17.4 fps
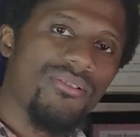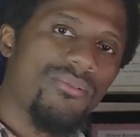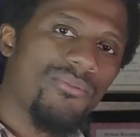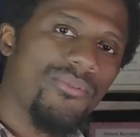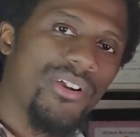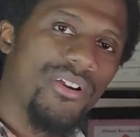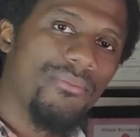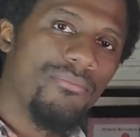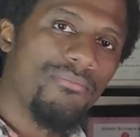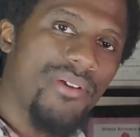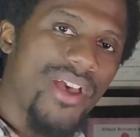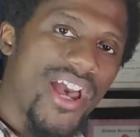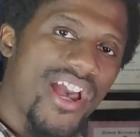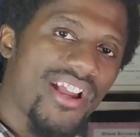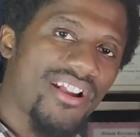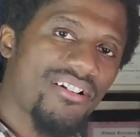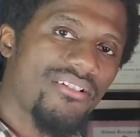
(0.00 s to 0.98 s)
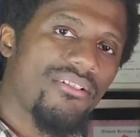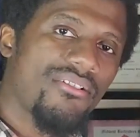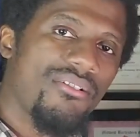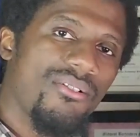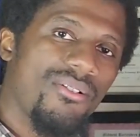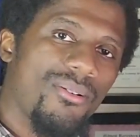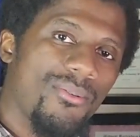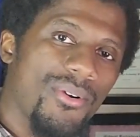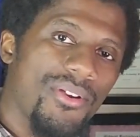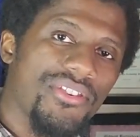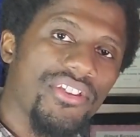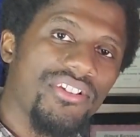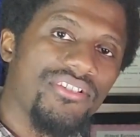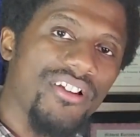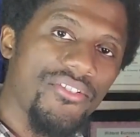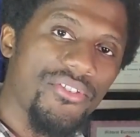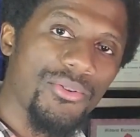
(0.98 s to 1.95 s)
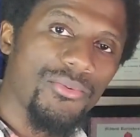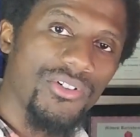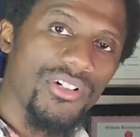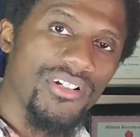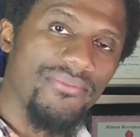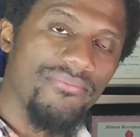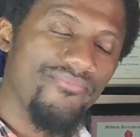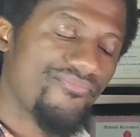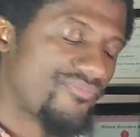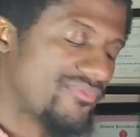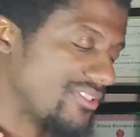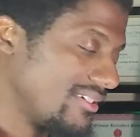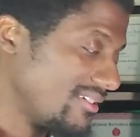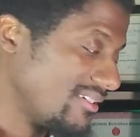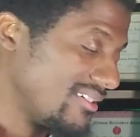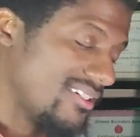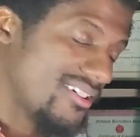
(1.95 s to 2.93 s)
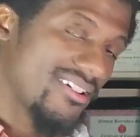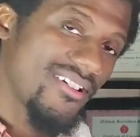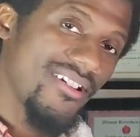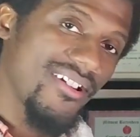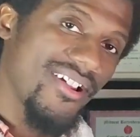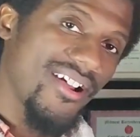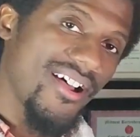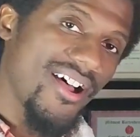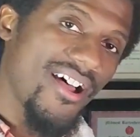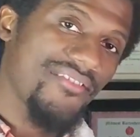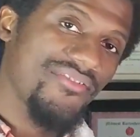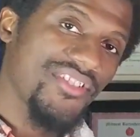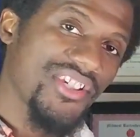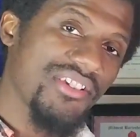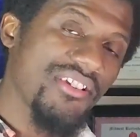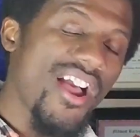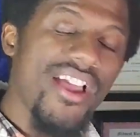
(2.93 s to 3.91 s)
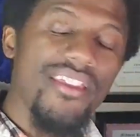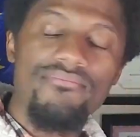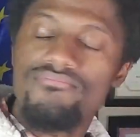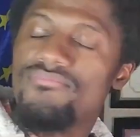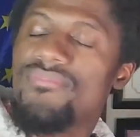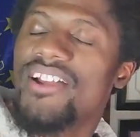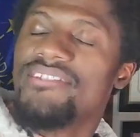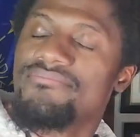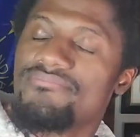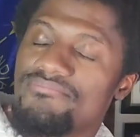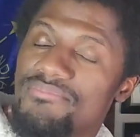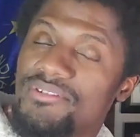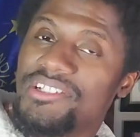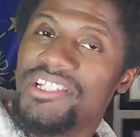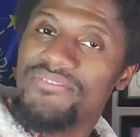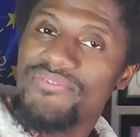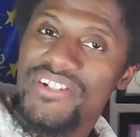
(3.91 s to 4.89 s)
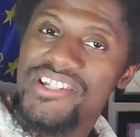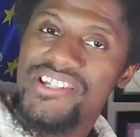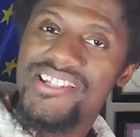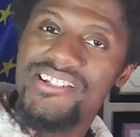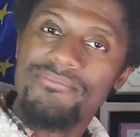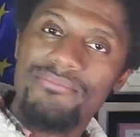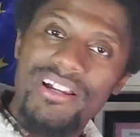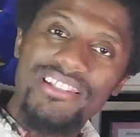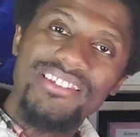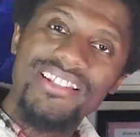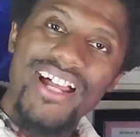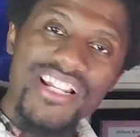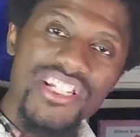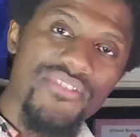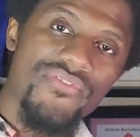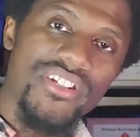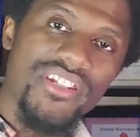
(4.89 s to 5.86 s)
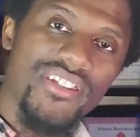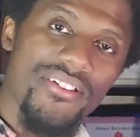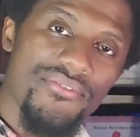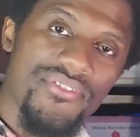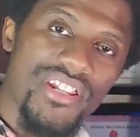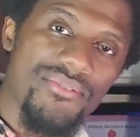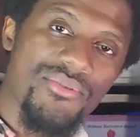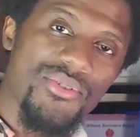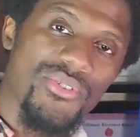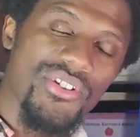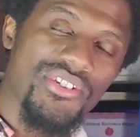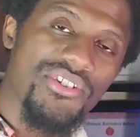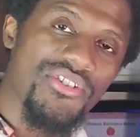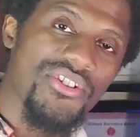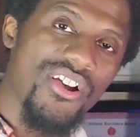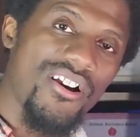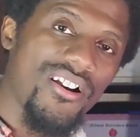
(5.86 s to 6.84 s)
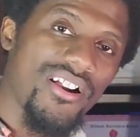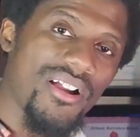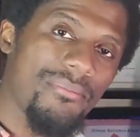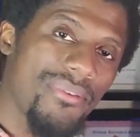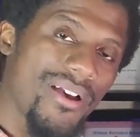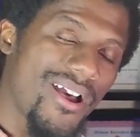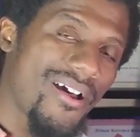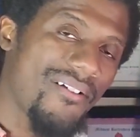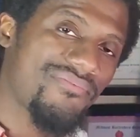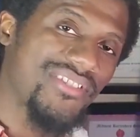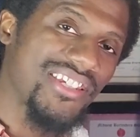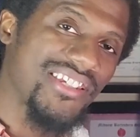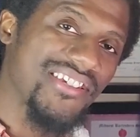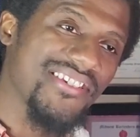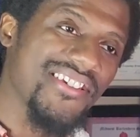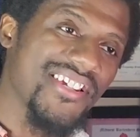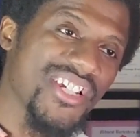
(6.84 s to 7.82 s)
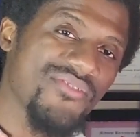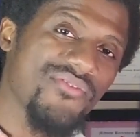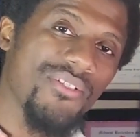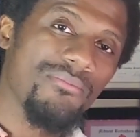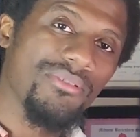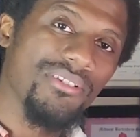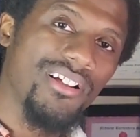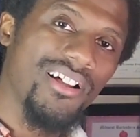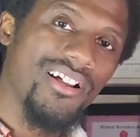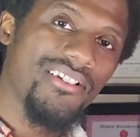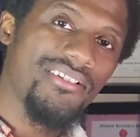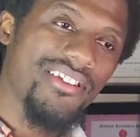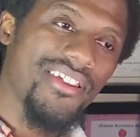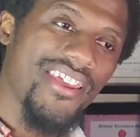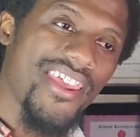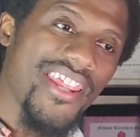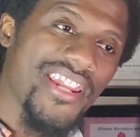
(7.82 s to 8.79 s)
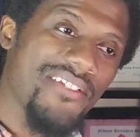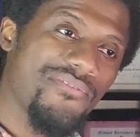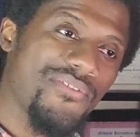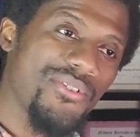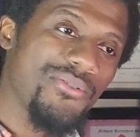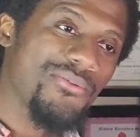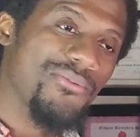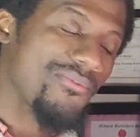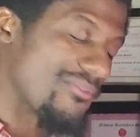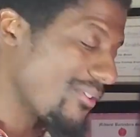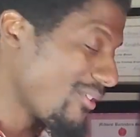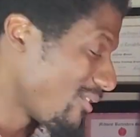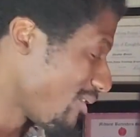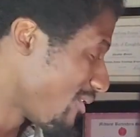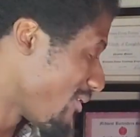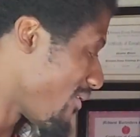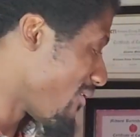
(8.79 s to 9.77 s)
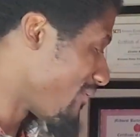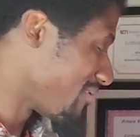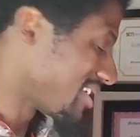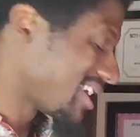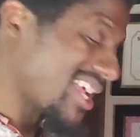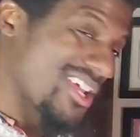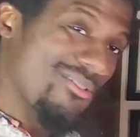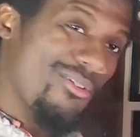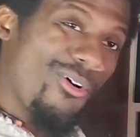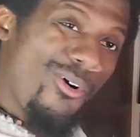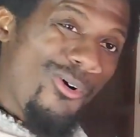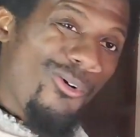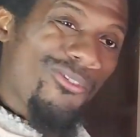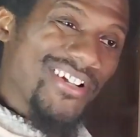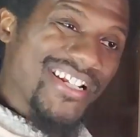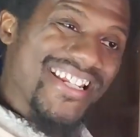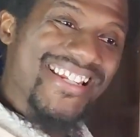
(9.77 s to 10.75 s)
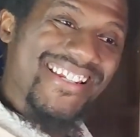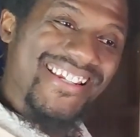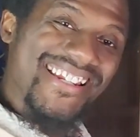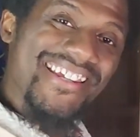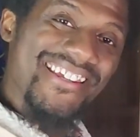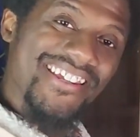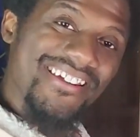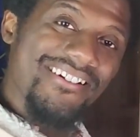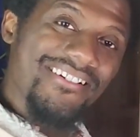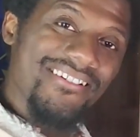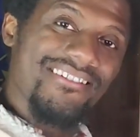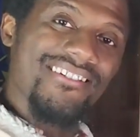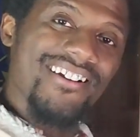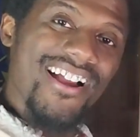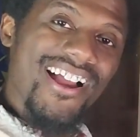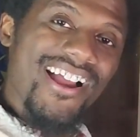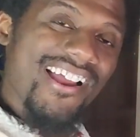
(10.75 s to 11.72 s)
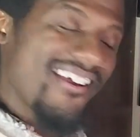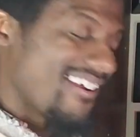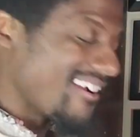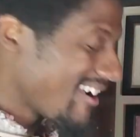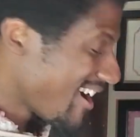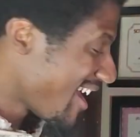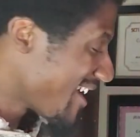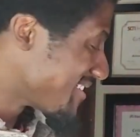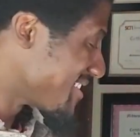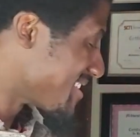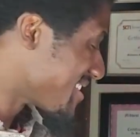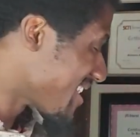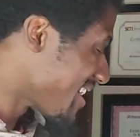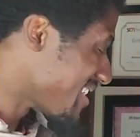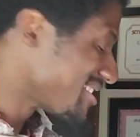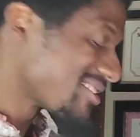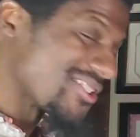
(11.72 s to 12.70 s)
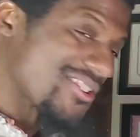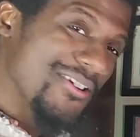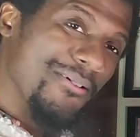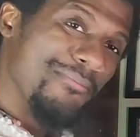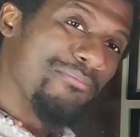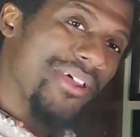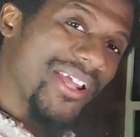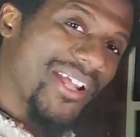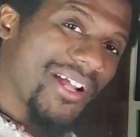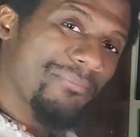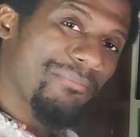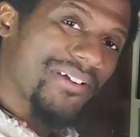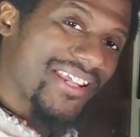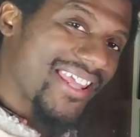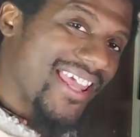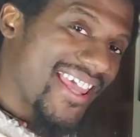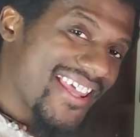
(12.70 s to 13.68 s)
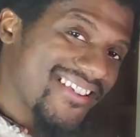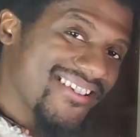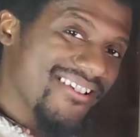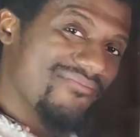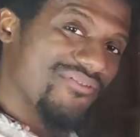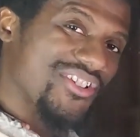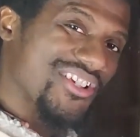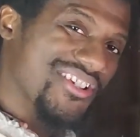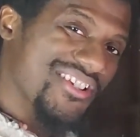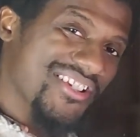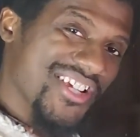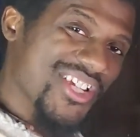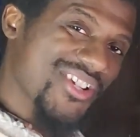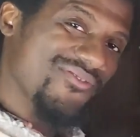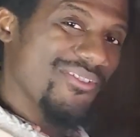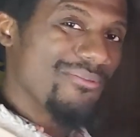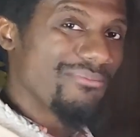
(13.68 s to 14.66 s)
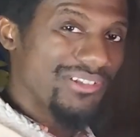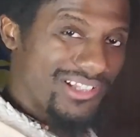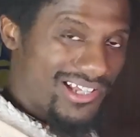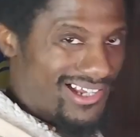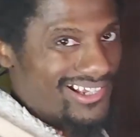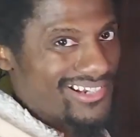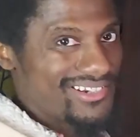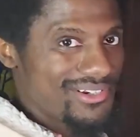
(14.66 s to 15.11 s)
we are back with another one. On this, I believe I said in my last video that I was going to talk about the 6 Foot Blonde, and if you can already see here, I decided to pick up a case of the 6 Foot Blonde.